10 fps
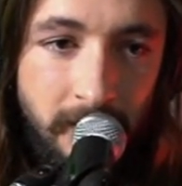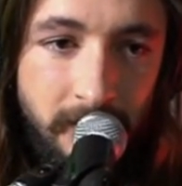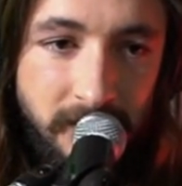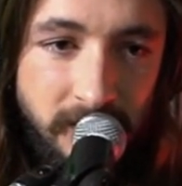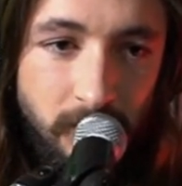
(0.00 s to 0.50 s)

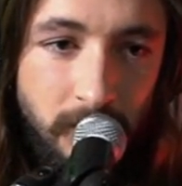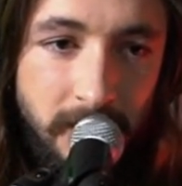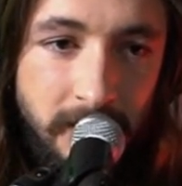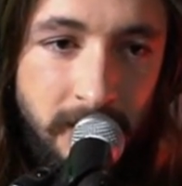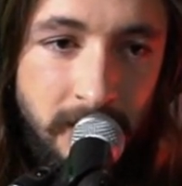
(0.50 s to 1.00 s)
this is
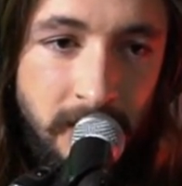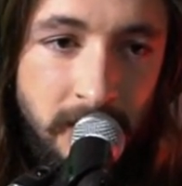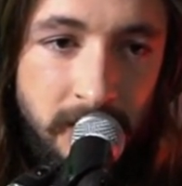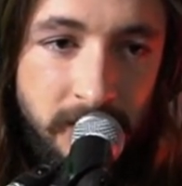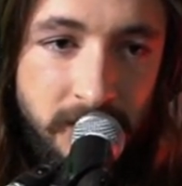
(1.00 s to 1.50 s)
1,
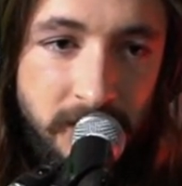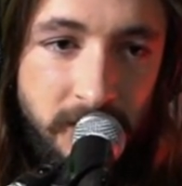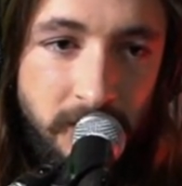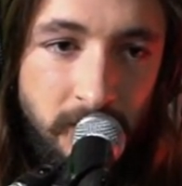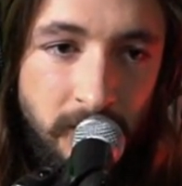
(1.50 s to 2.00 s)

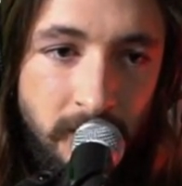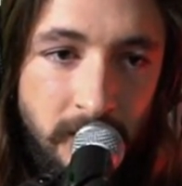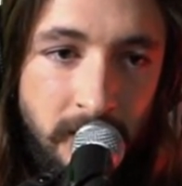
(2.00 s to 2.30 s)
2,